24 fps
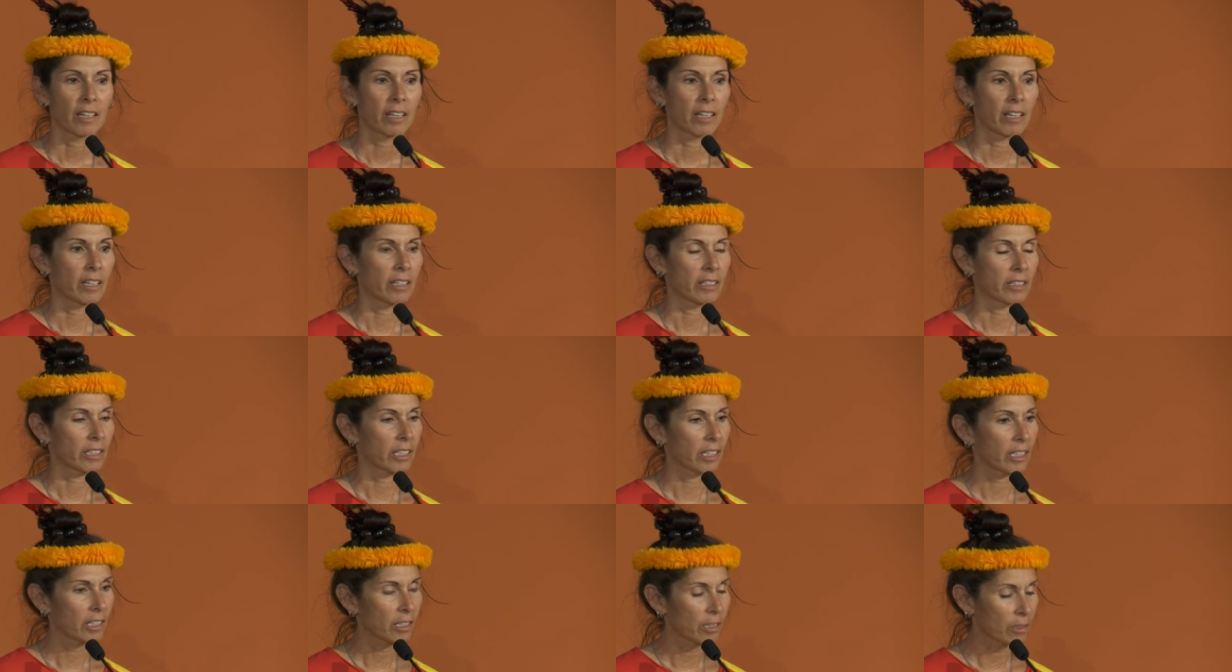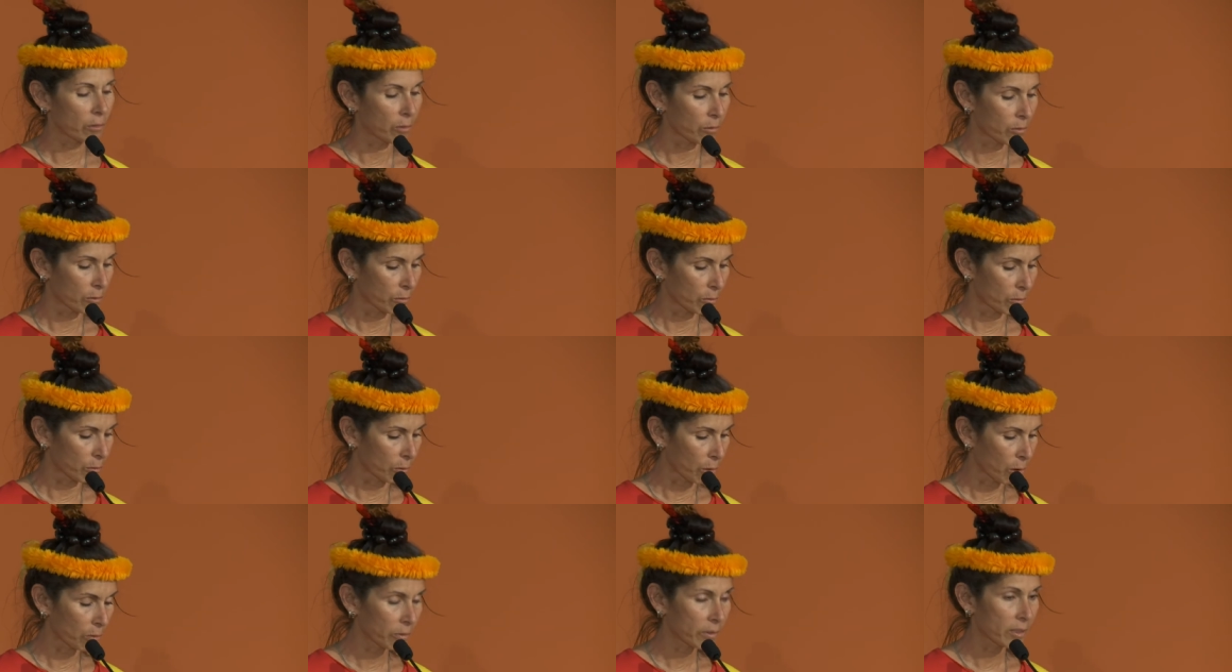And he
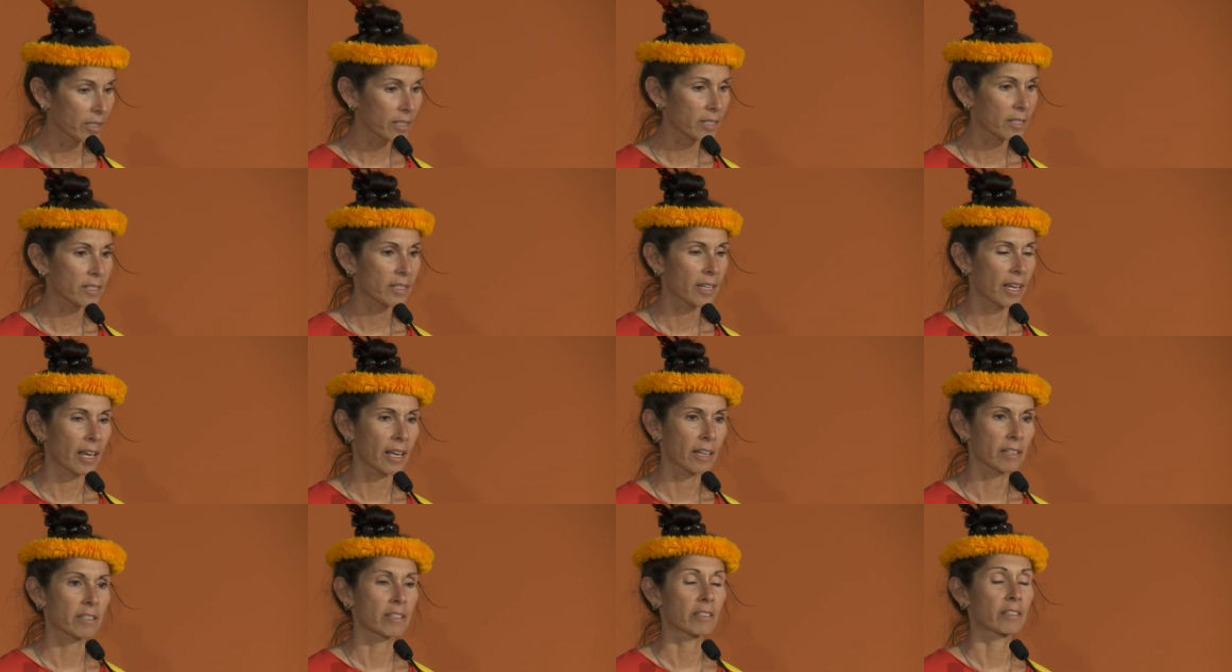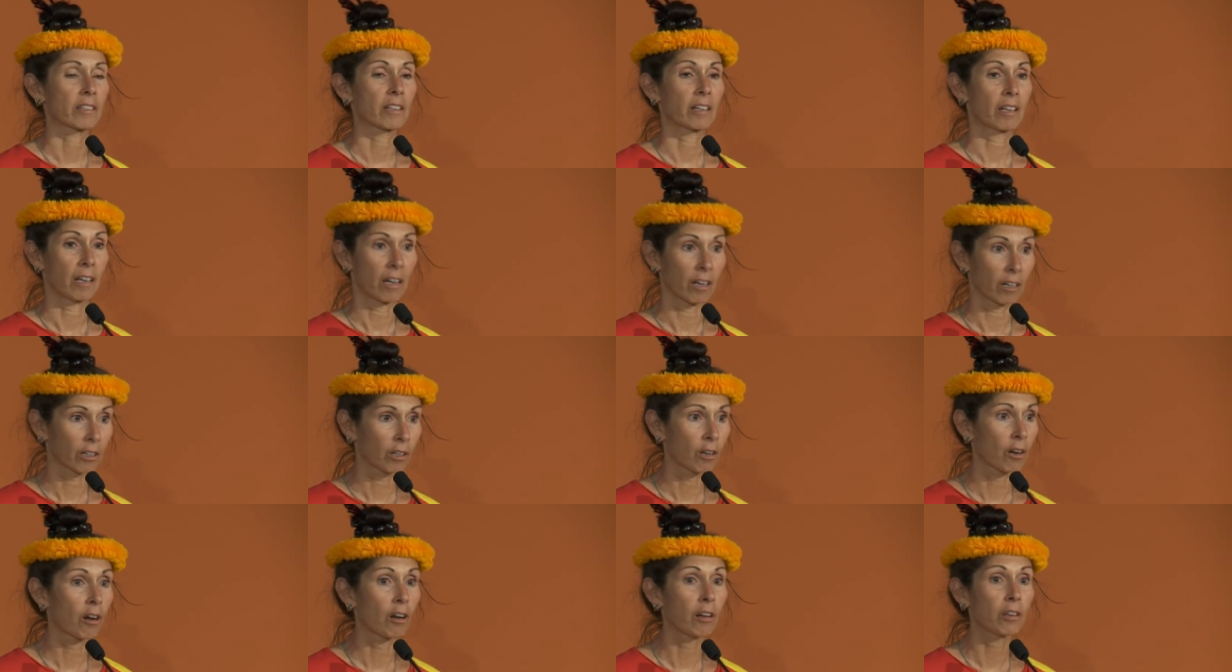wrote this as a
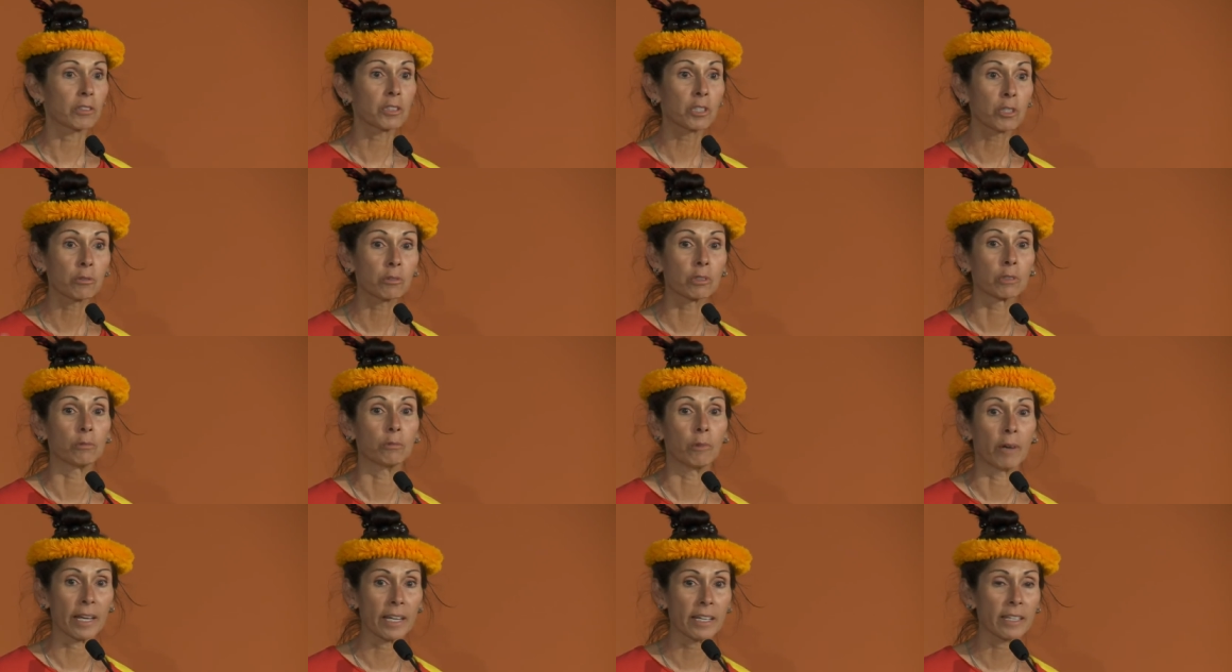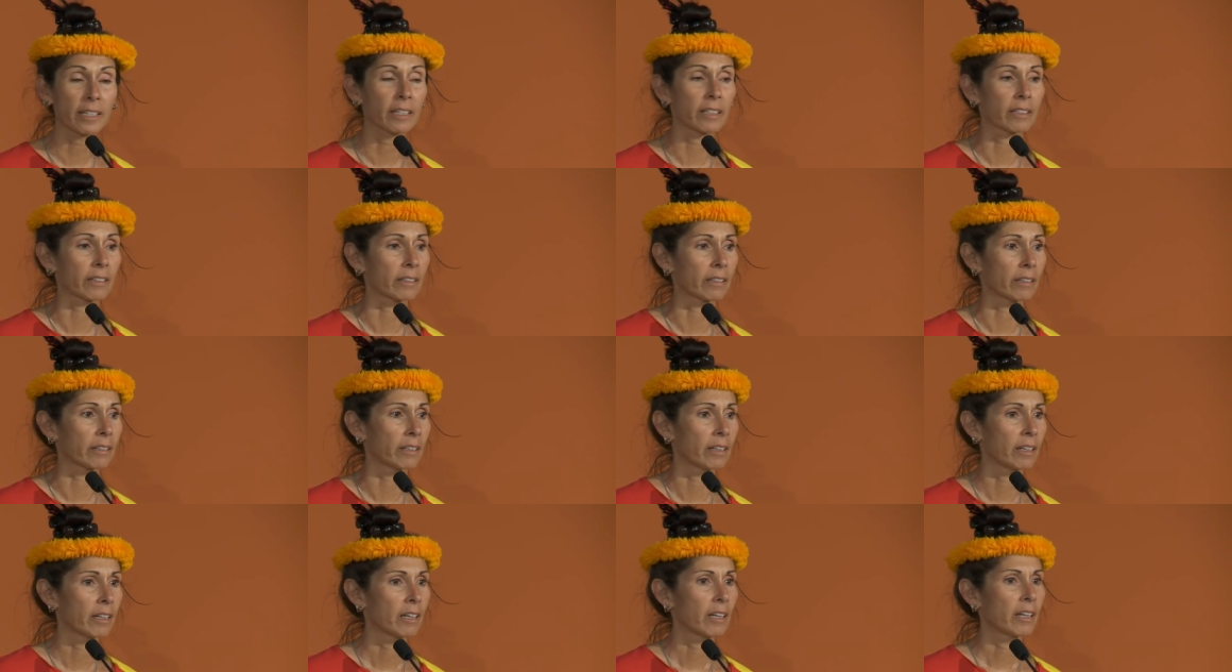call to awaken
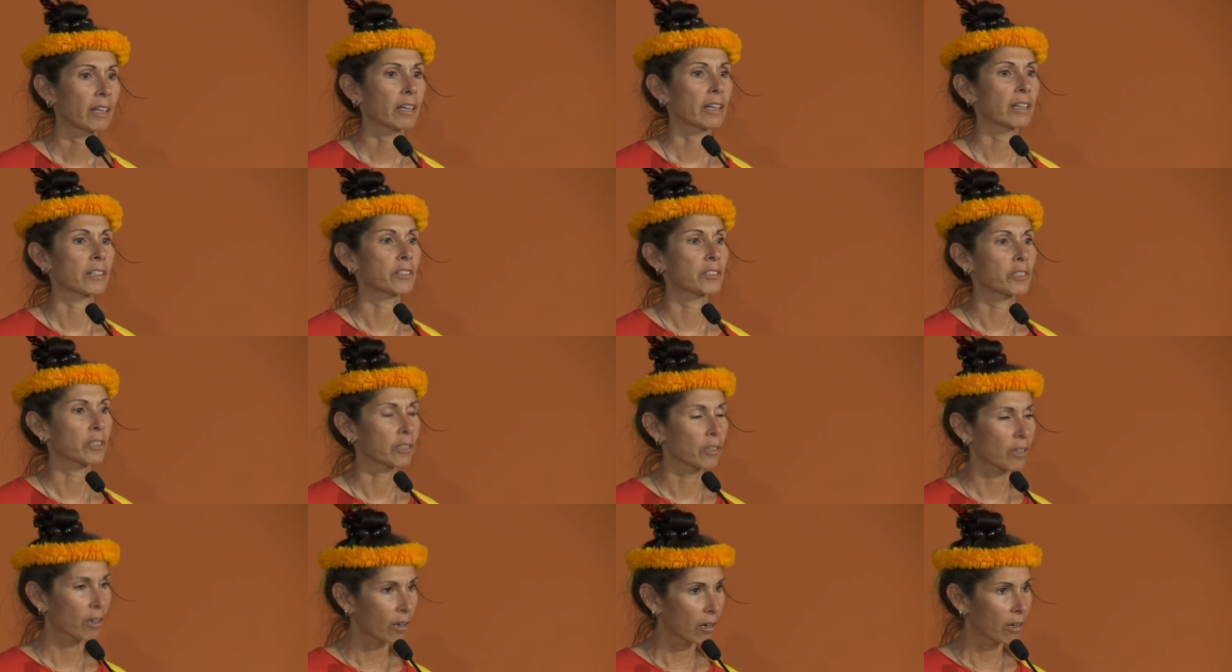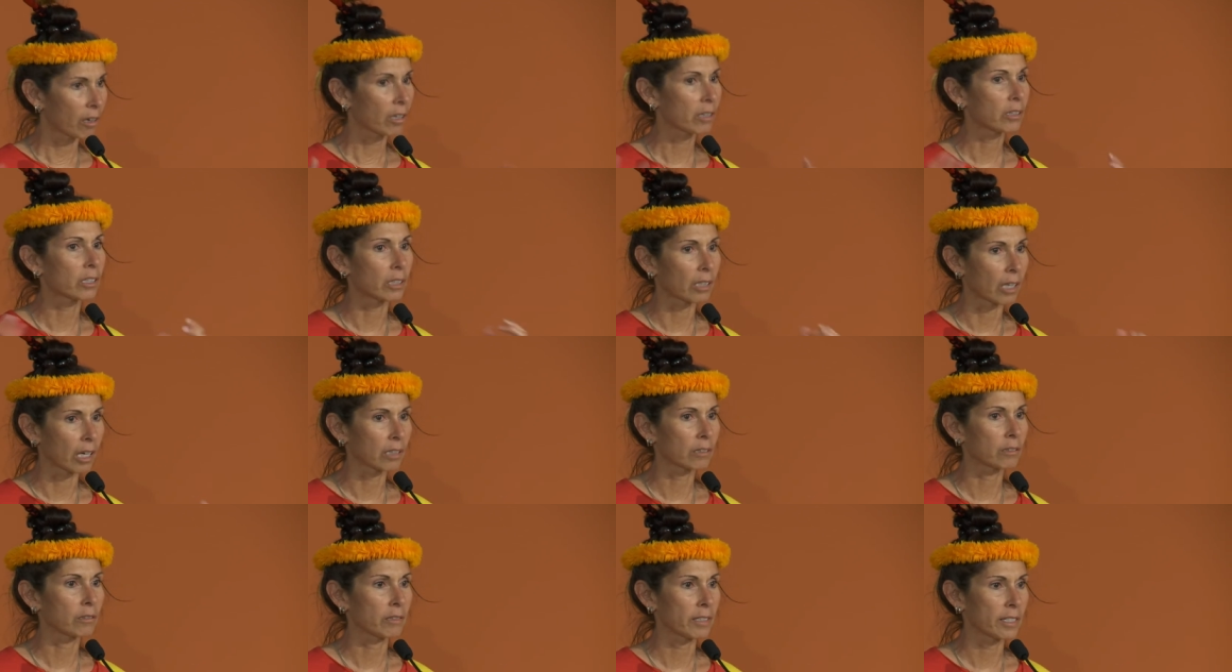and to call the
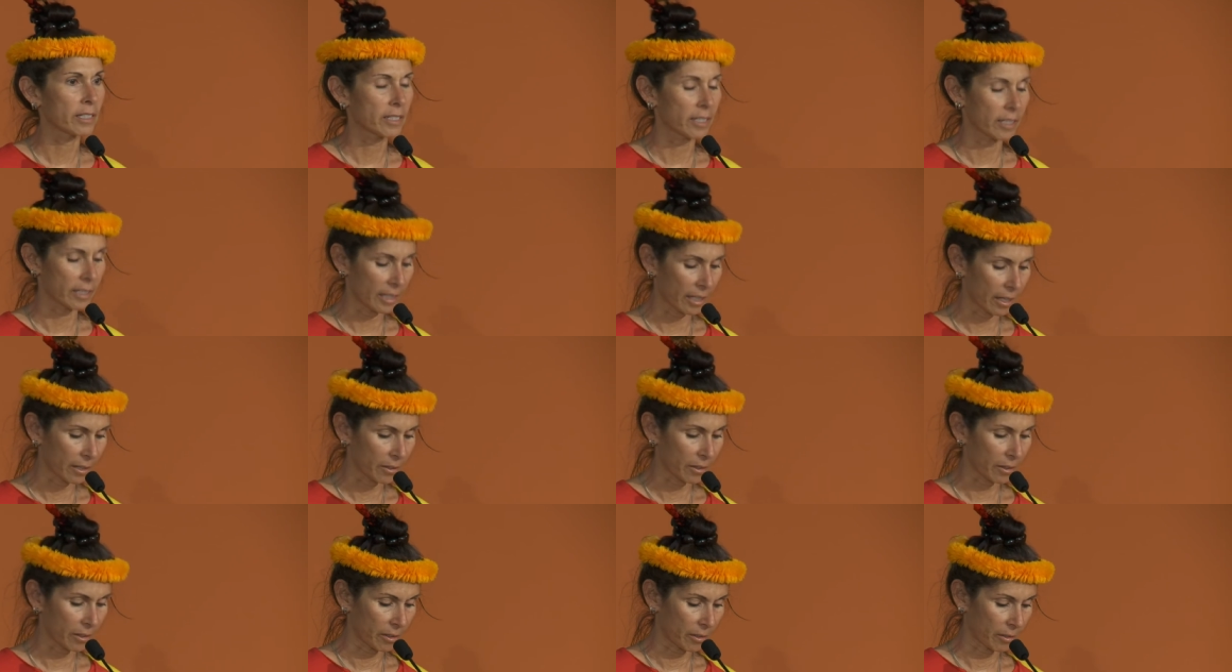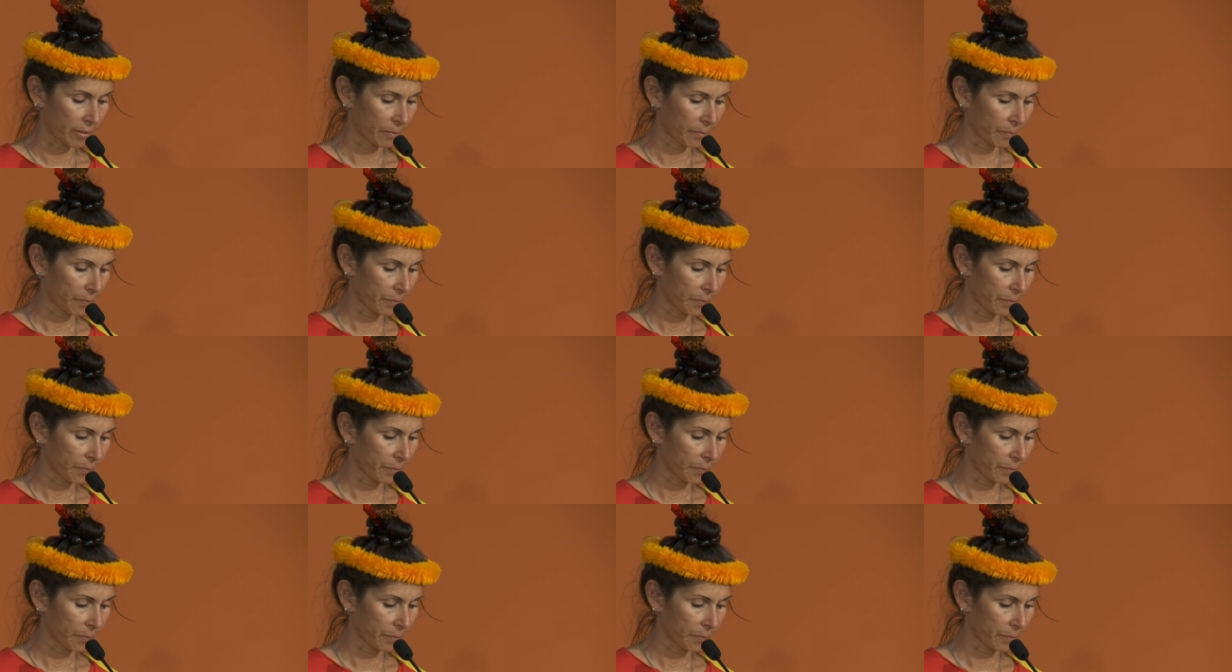Lahui together.